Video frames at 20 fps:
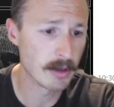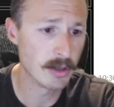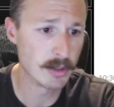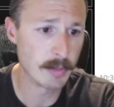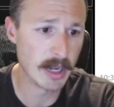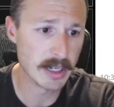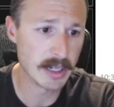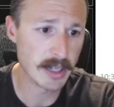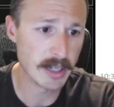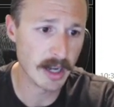my
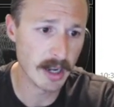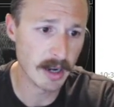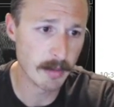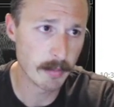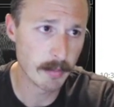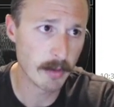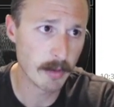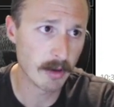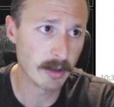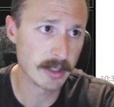time.
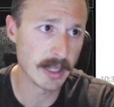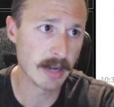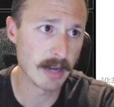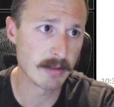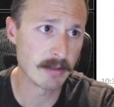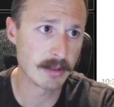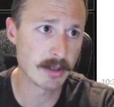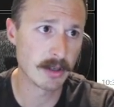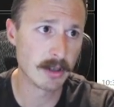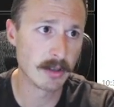I'll let that
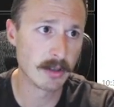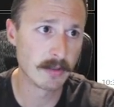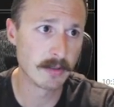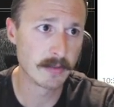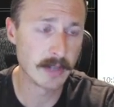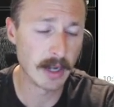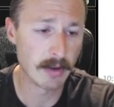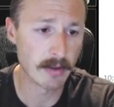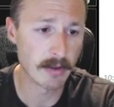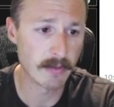resolve
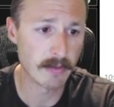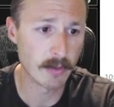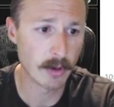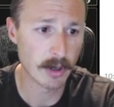down to 4